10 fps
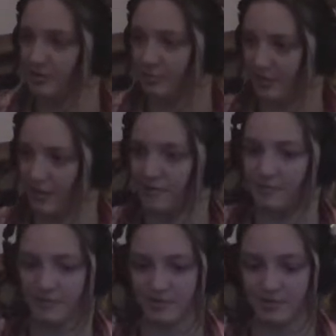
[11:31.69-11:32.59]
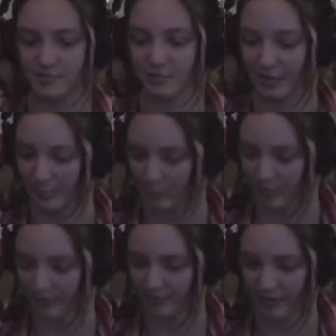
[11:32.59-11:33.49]
playoffs, which is really
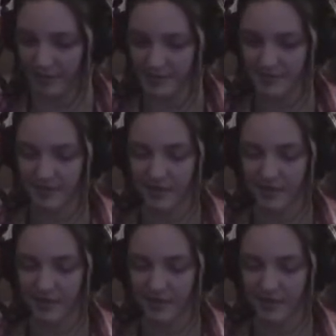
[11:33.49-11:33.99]
important for us